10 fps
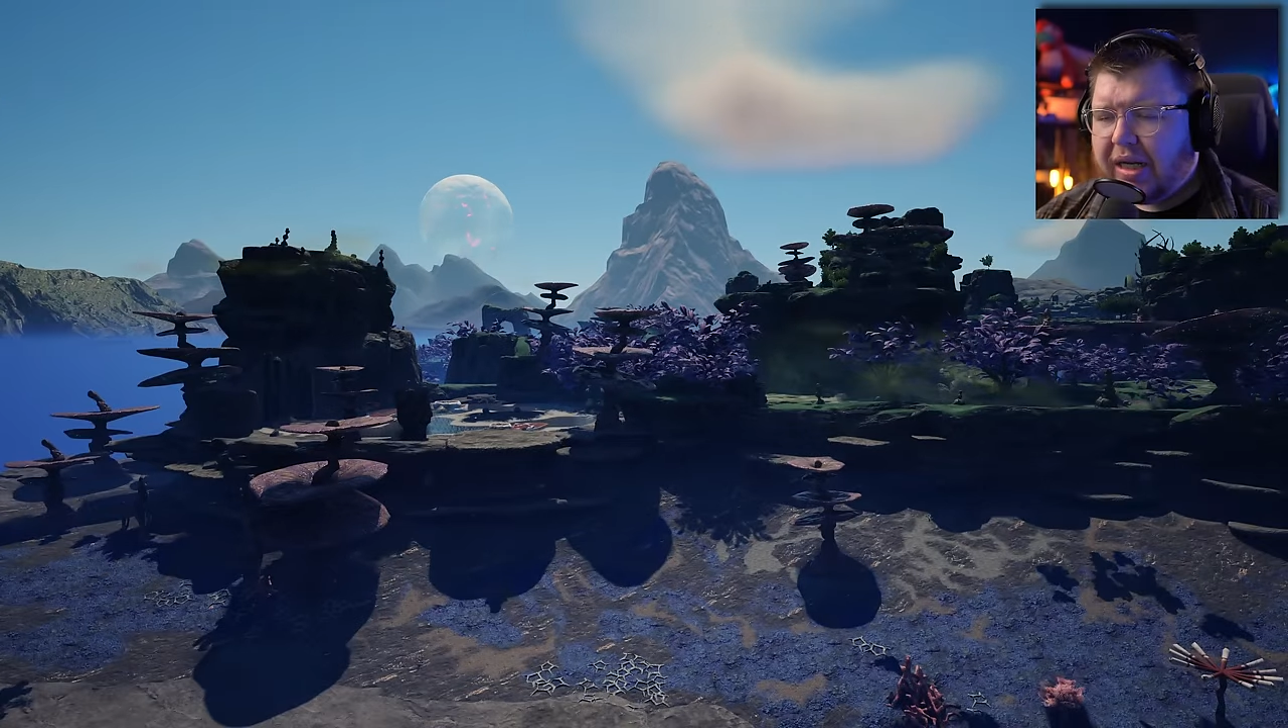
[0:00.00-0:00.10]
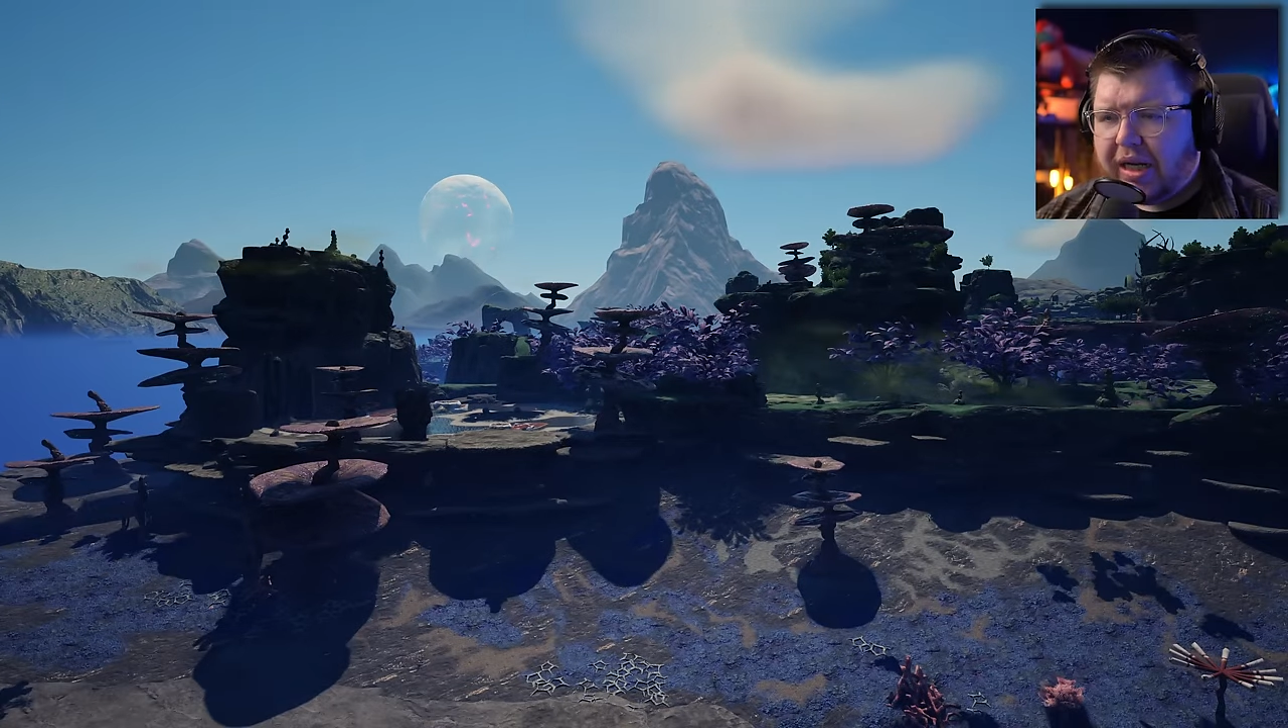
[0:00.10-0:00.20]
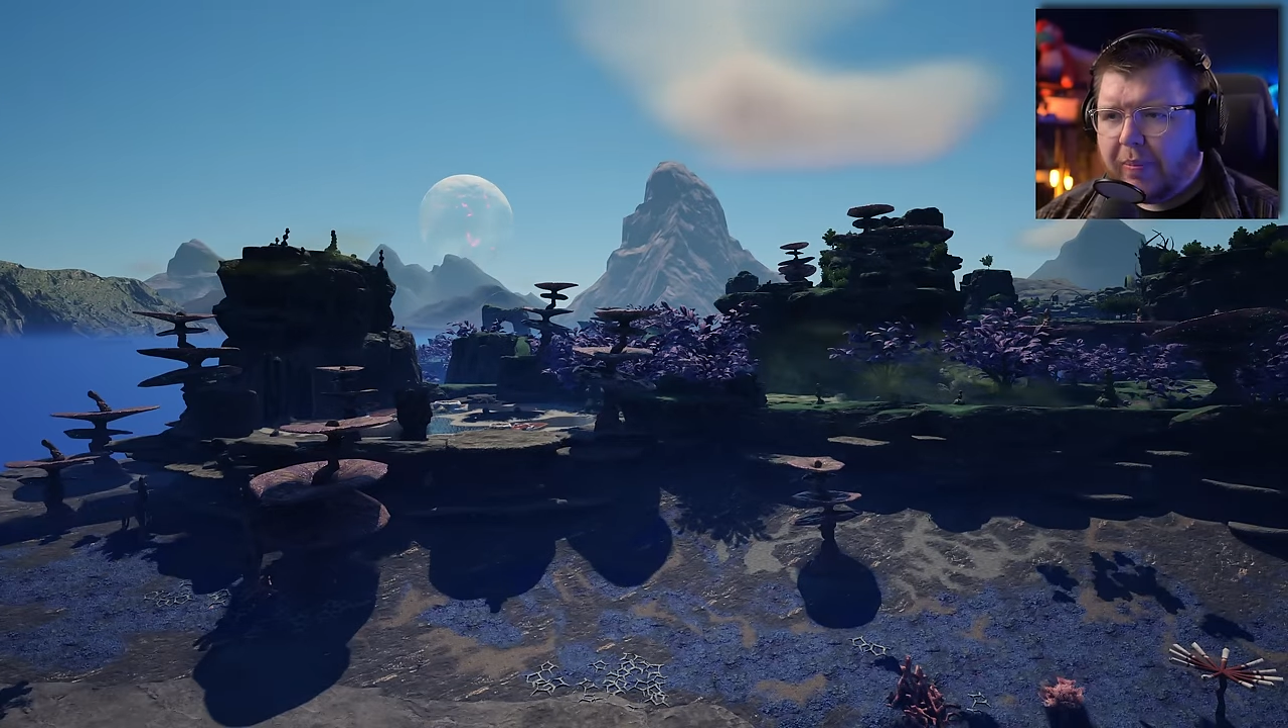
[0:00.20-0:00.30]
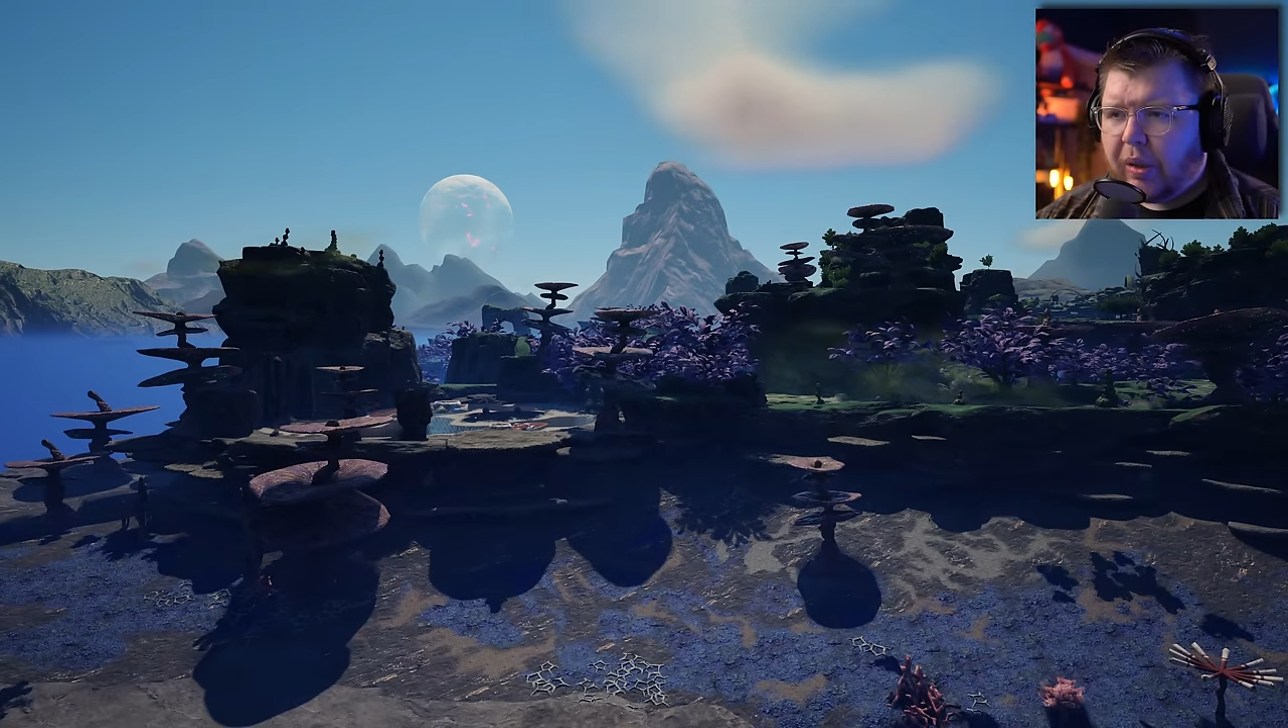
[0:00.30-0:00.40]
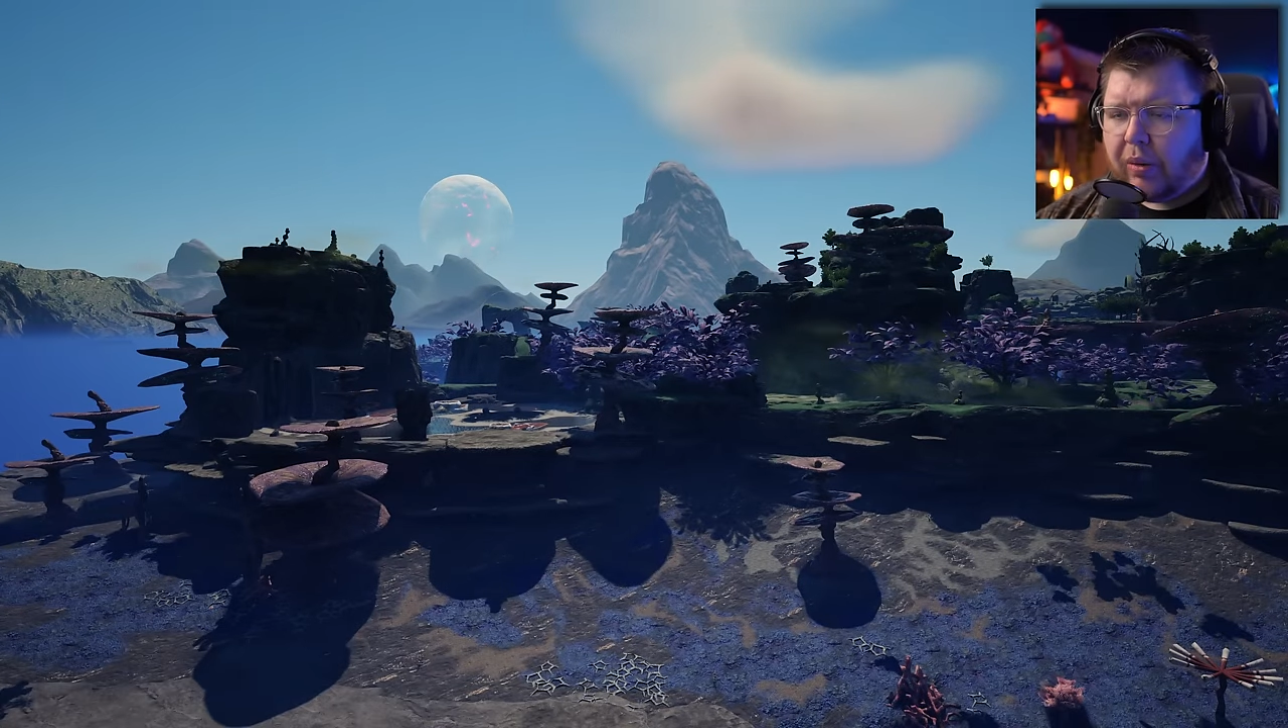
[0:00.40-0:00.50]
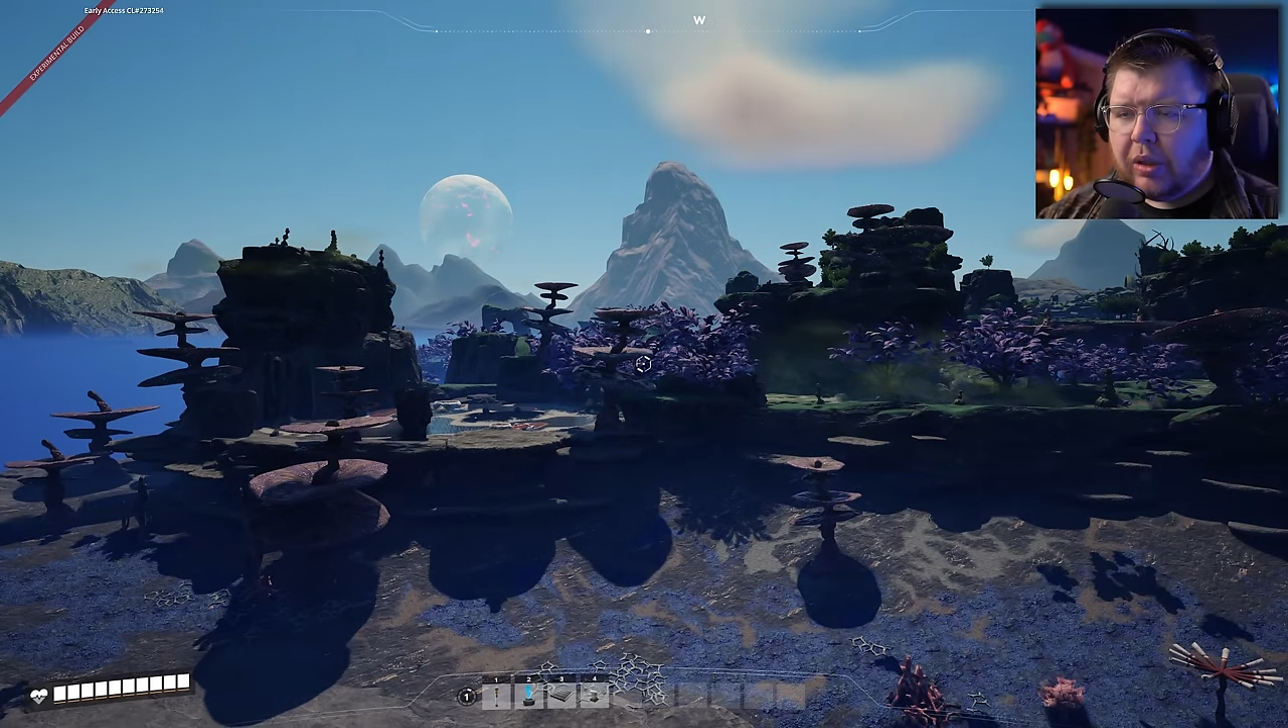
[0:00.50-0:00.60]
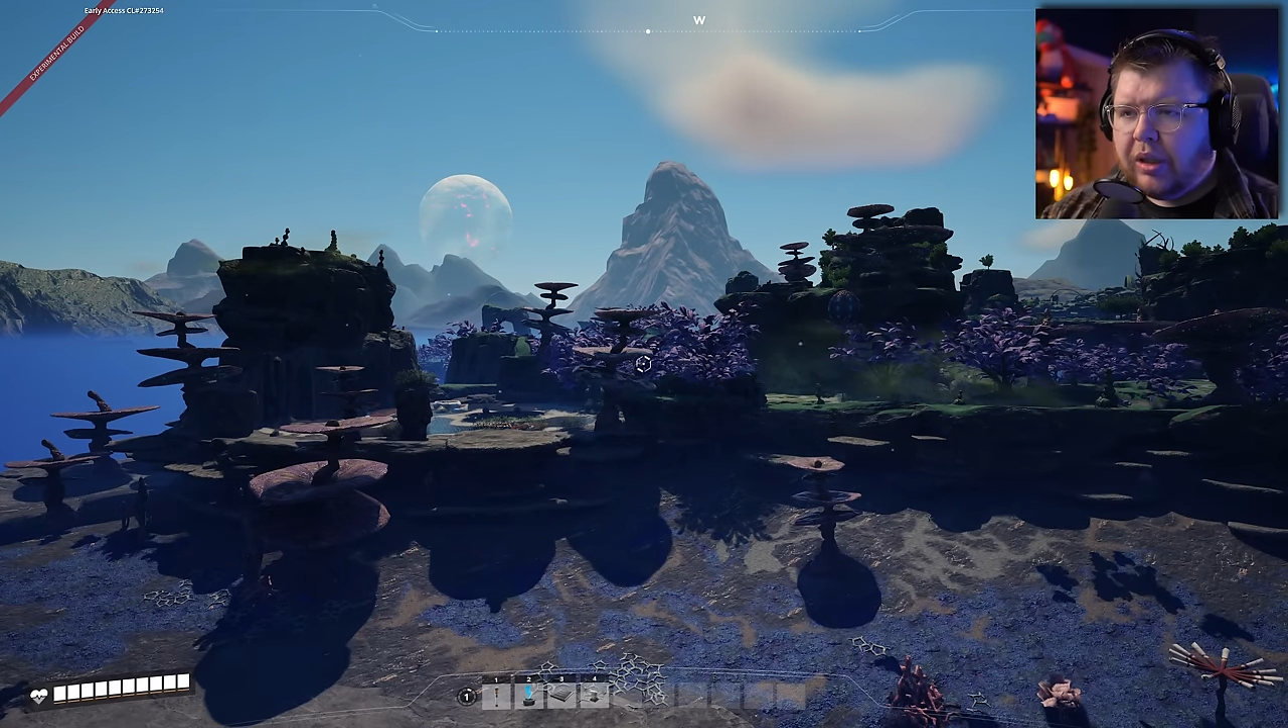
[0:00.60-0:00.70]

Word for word: here about